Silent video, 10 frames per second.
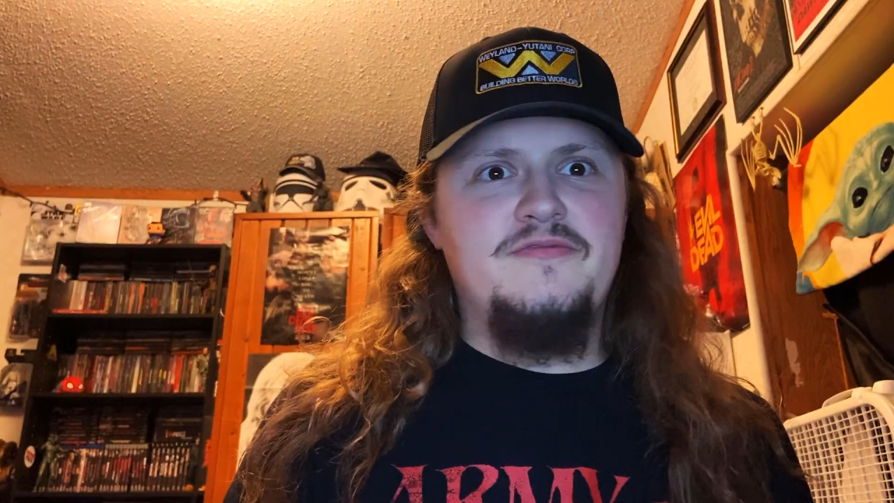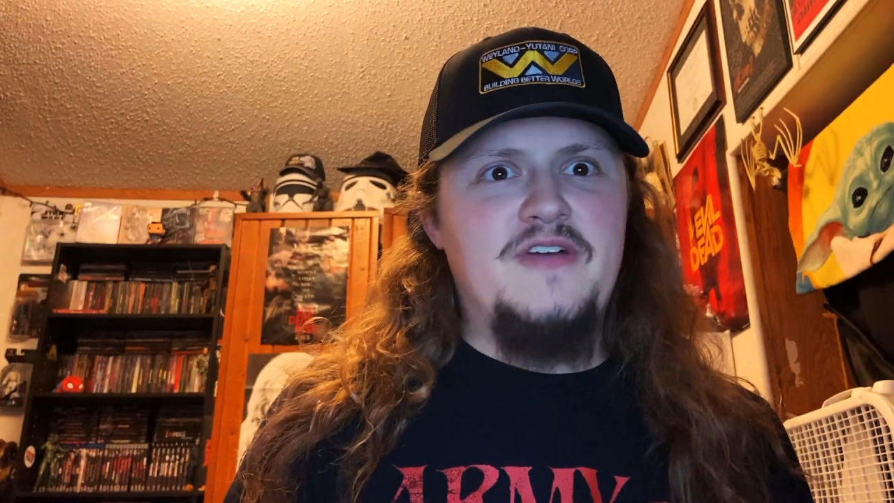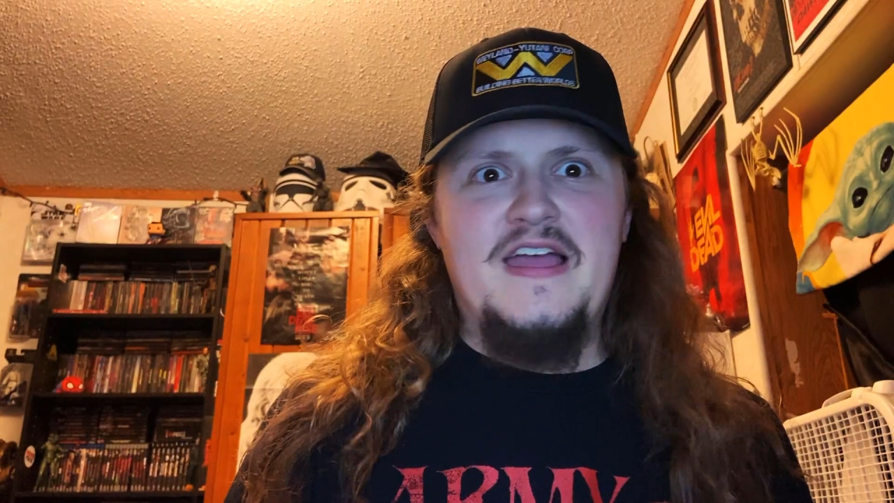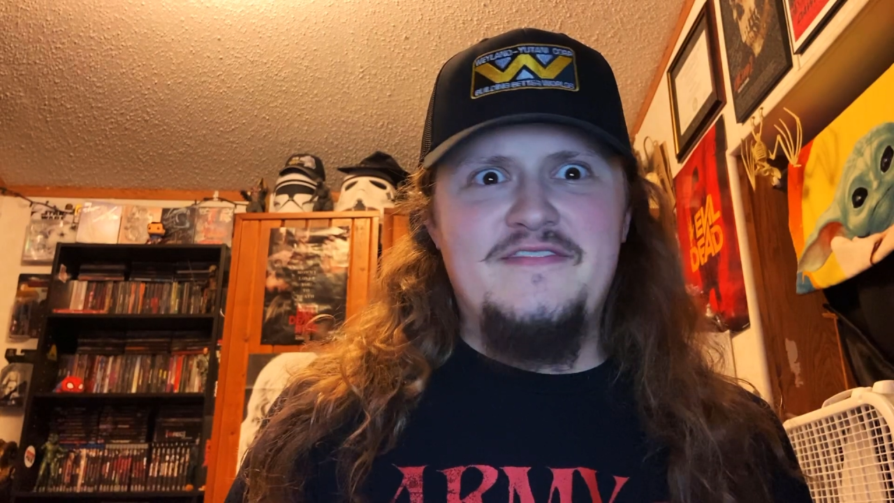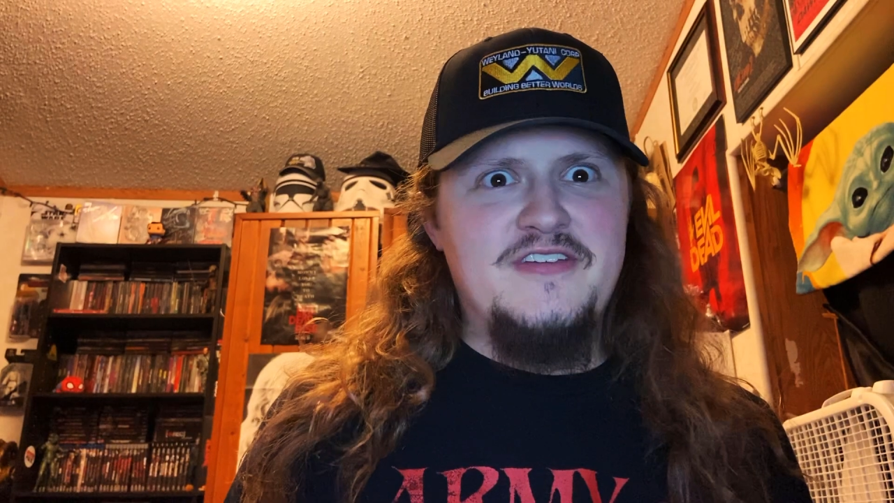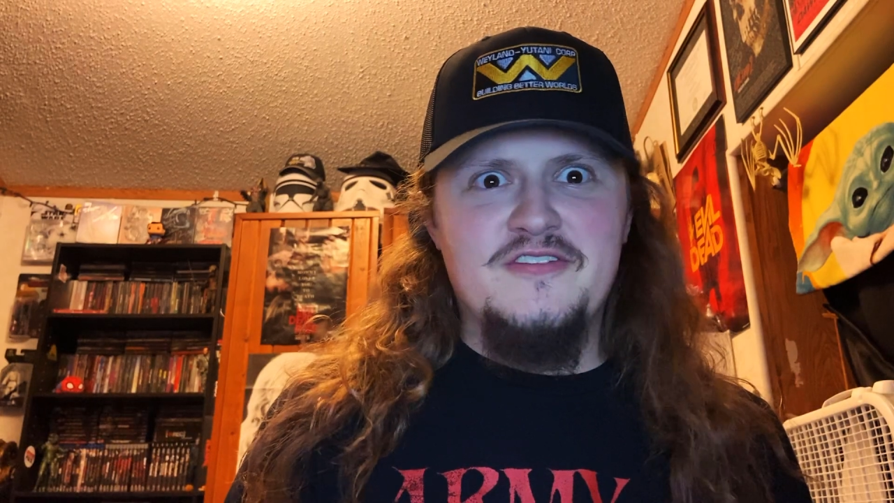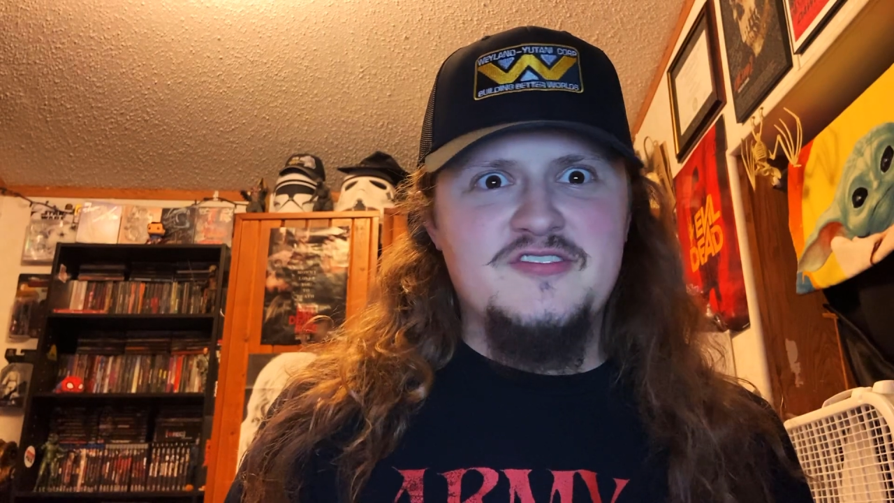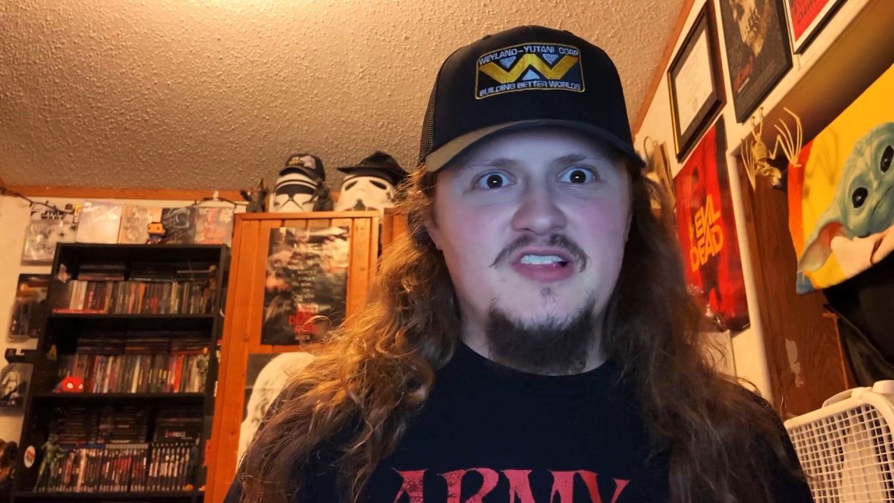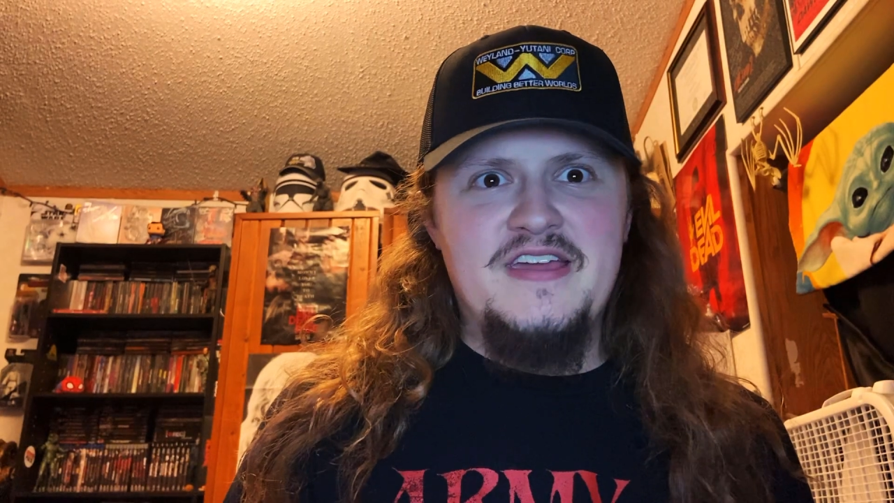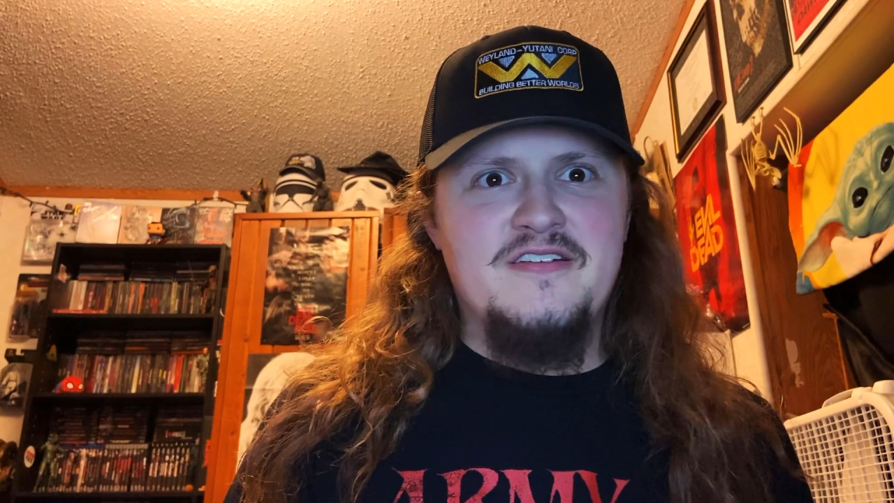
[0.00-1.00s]
5
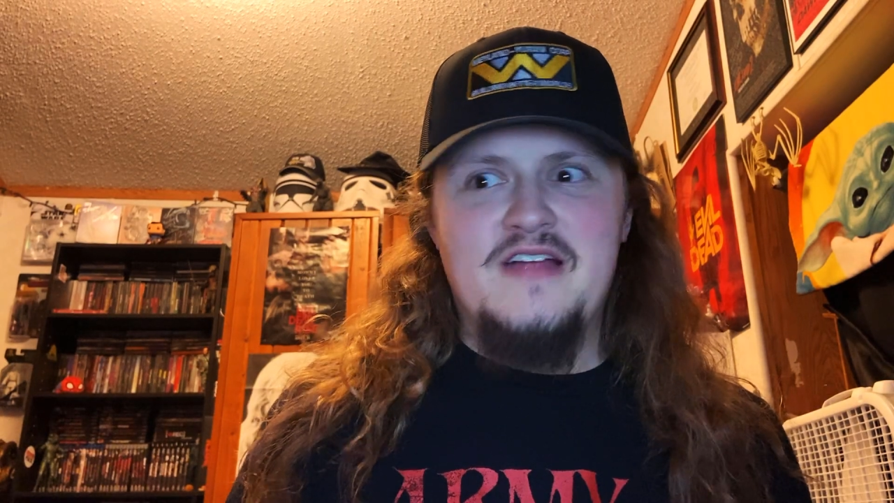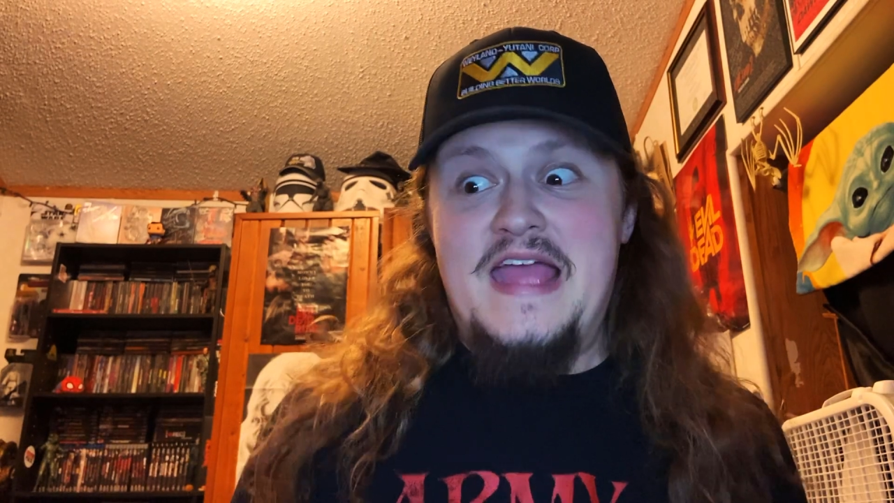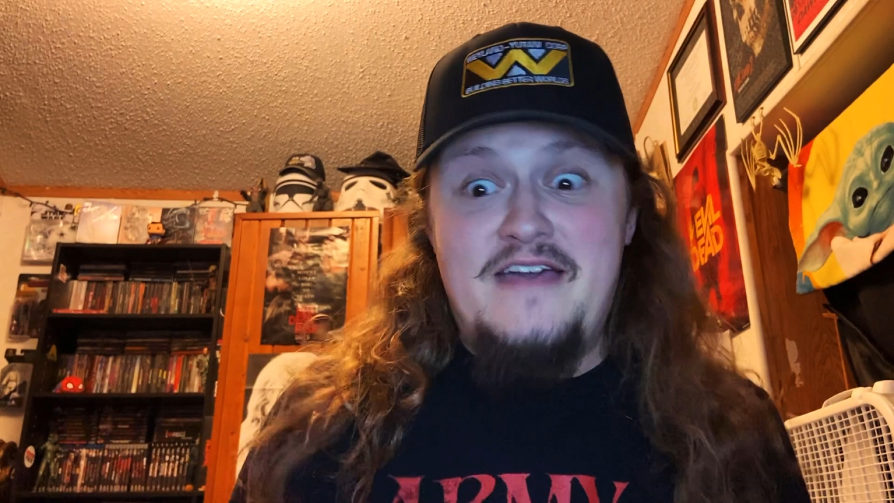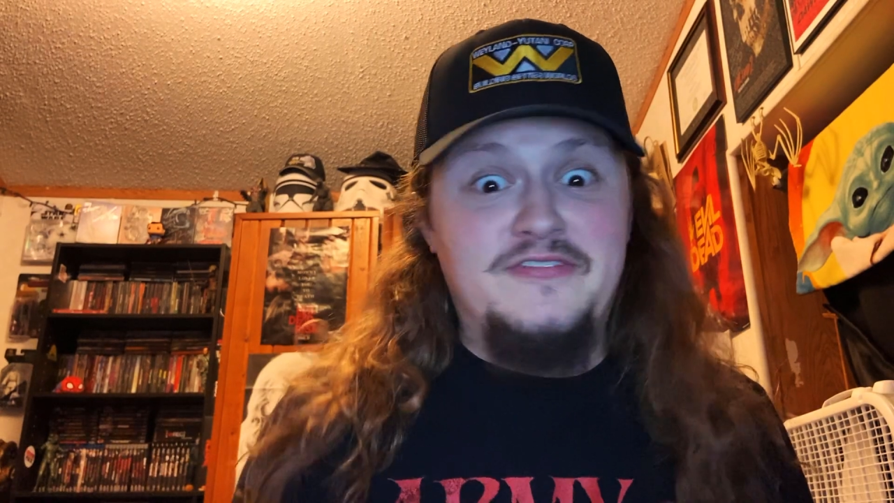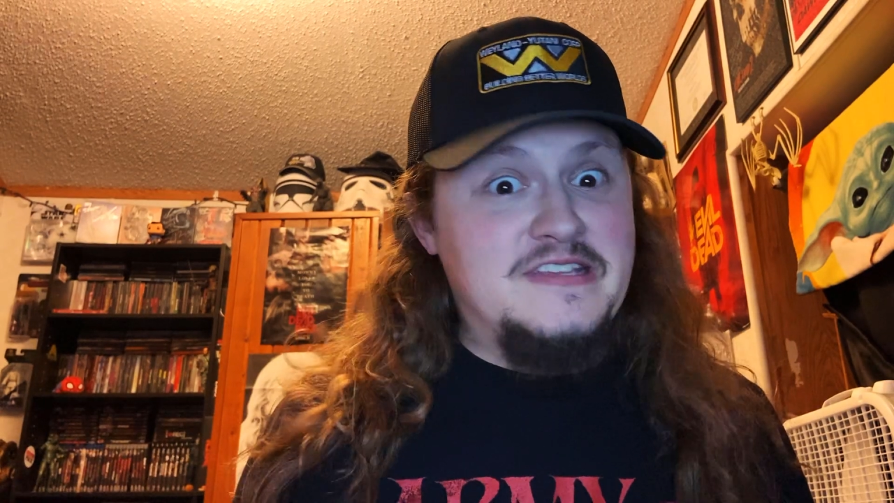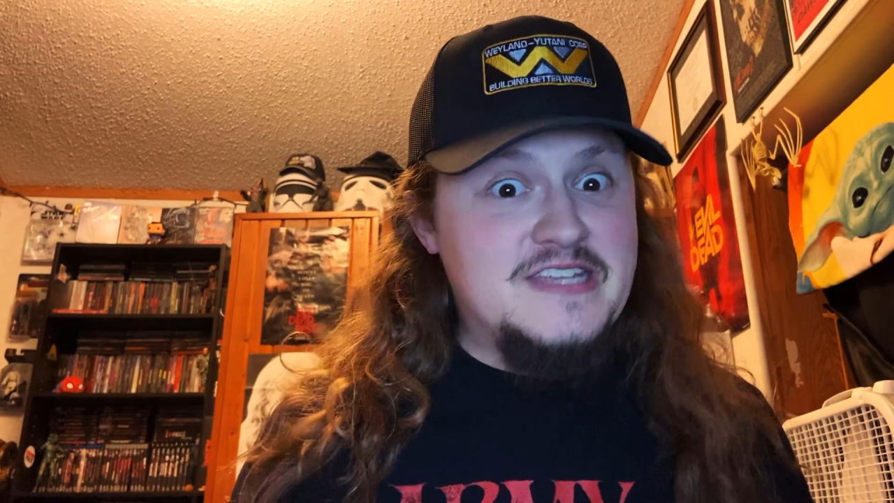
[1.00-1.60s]
years later, half a